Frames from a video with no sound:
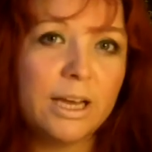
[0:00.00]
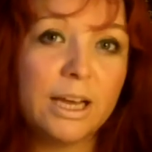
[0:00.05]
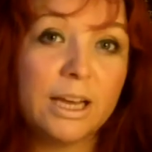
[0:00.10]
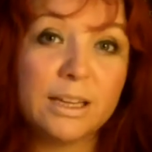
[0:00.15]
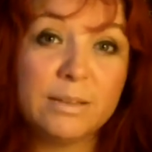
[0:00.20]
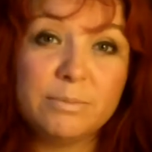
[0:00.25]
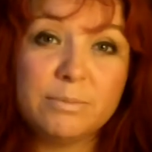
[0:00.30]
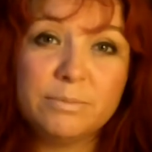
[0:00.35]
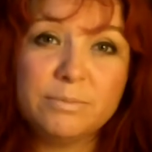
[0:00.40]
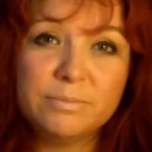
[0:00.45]

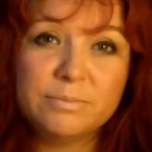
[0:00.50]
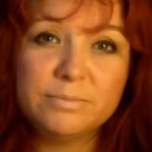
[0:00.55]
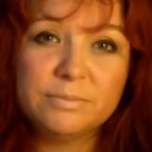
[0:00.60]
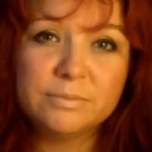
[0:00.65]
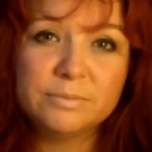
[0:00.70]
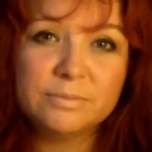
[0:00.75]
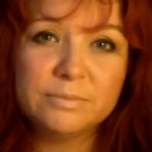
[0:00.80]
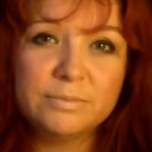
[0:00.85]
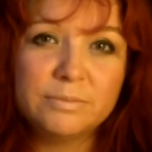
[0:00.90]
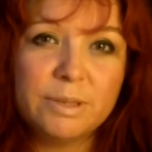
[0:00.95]
and
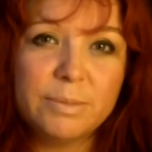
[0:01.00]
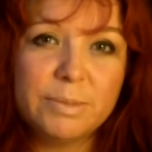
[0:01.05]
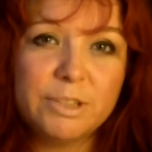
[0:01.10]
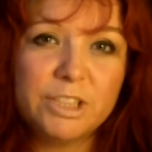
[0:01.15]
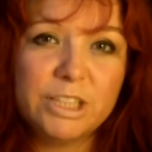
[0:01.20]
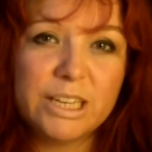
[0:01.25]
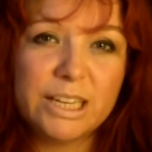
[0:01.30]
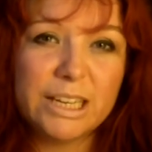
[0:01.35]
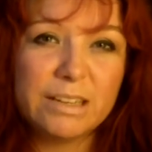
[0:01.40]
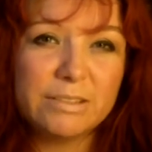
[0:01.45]
maybe
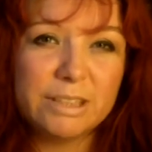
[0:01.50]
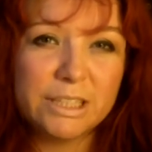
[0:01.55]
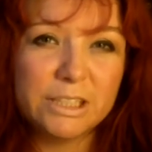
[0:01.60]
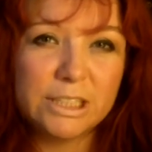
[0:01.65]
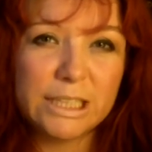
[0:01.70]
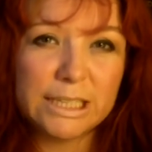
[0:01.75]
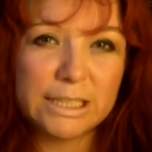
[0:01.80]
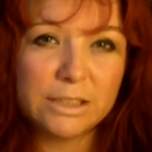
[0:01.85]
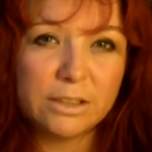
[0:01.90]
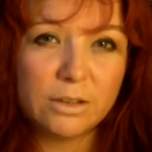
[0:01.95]
check out their
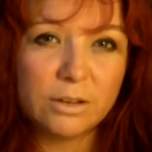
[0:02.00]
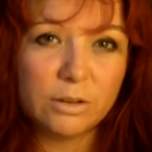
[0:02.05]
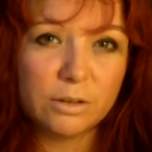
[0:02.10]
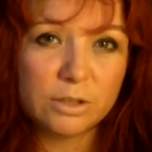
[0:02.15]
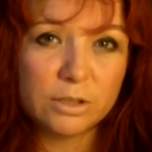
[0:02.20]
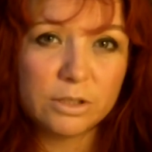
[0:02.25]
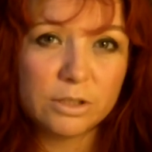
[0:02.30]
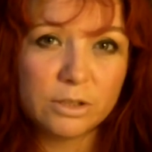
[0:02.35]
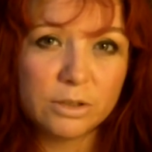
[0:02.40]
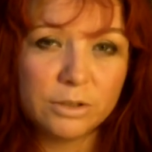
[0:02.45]
channel
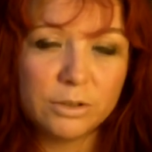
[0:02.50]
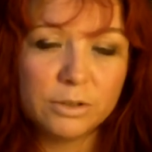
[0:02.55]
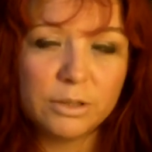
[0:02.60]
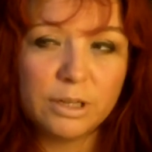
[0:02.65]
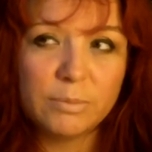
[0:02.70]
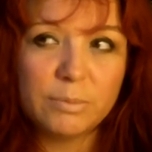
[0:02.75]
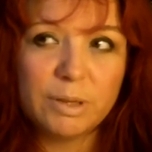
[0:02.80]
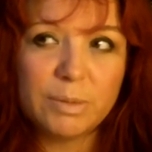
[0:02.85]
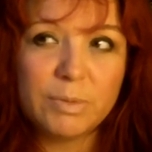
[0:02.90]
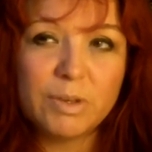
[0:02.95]
also,
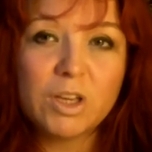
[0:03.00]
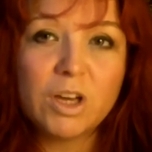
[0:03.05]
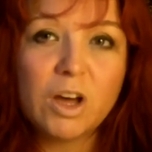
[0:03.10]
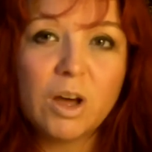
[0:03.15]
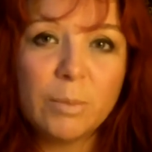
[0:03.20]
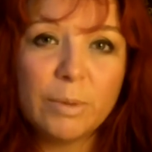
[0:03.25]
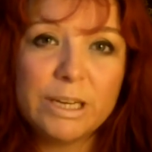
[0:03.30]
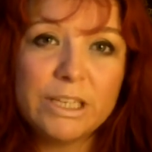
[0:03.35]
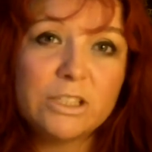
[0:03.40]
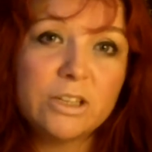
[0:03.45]
and maybe
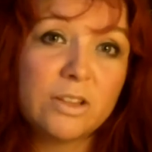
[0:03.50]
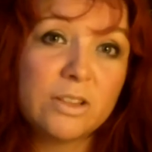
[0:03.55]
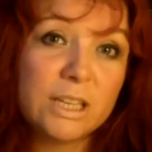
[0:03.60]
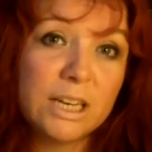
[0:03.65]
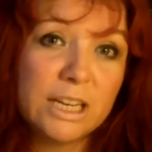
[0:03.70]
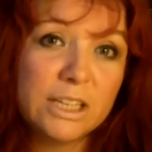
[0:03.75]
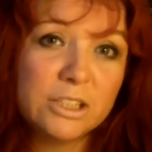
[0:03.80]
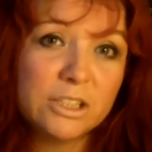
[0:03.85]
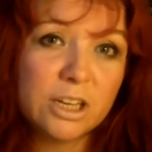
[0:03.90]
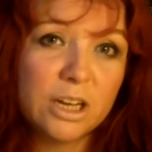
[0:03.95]
comment on the
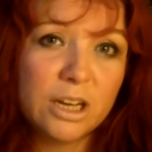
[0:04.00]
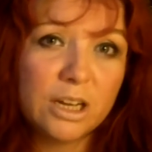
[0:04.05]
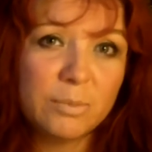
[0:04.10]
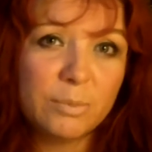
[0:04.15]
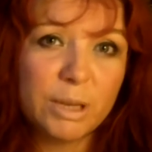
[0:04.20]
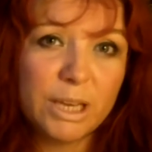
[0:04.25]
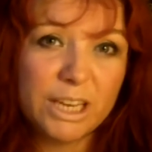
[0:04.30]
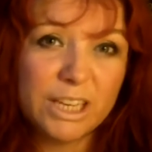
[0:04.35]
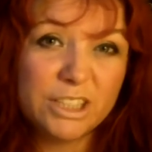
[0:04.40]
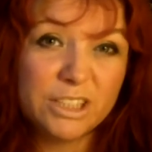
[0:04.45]
Lash Card
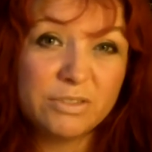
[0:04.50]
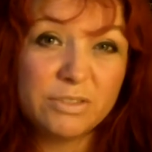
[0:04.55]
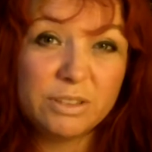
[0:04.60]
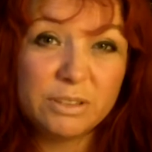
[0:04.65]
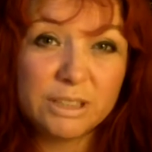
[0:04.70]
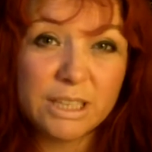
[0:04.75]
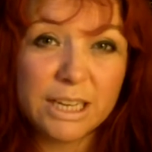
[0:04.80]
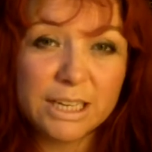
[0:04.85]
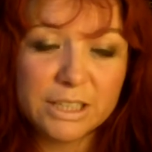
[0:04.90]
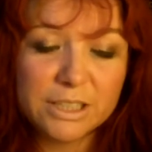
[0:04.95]
page if
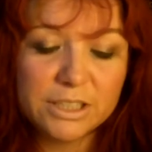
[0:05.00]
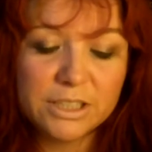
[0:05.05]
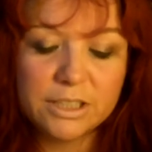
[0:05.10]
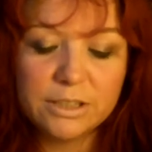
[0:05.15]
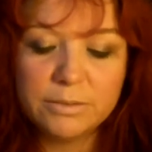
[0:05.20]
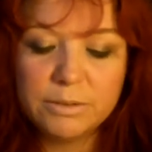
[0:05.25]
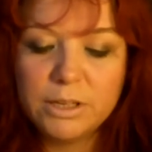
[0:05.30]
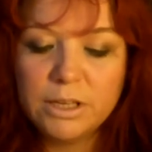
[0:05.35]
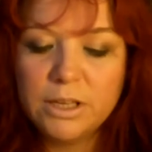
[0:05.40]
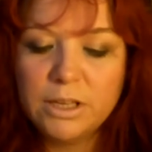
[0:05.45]
you'd like
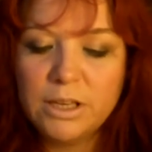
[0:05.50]
to.